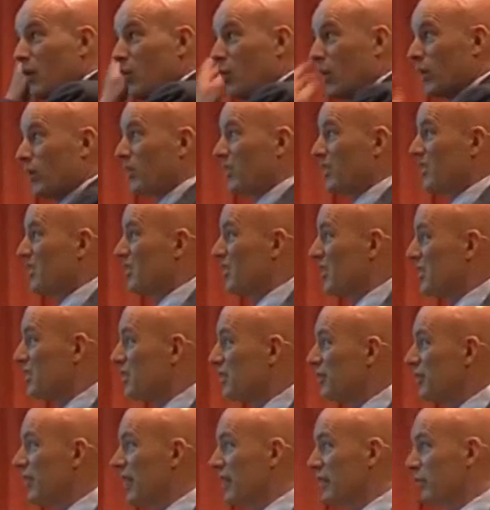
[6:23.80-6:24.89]

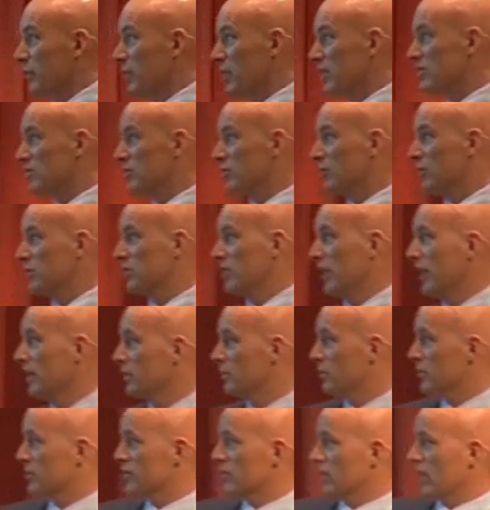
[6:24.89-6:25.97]
165 minutes, of which
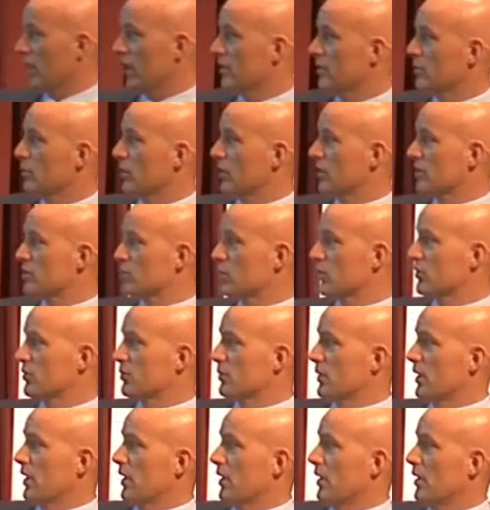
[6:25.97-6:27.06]
80 minutes were
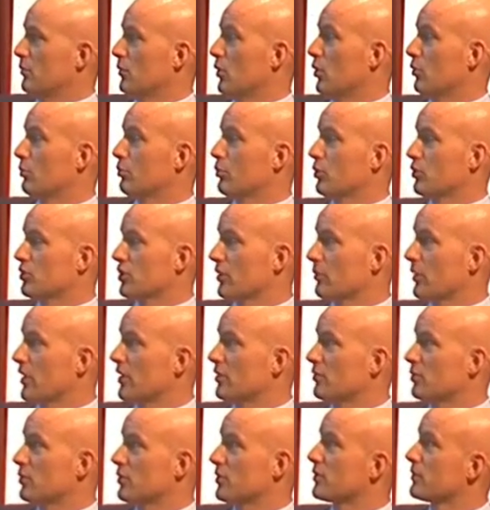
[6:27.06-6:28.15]
on project
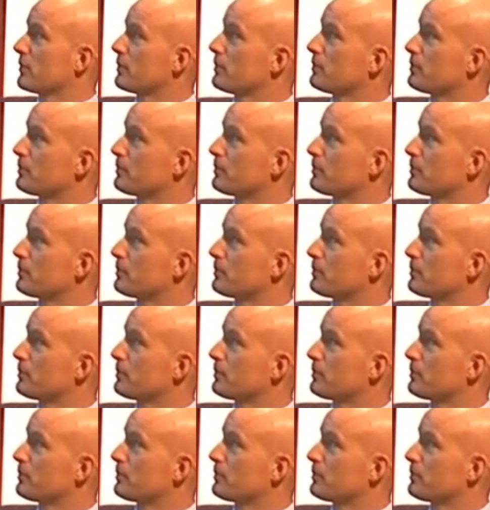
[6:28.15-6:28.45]
management.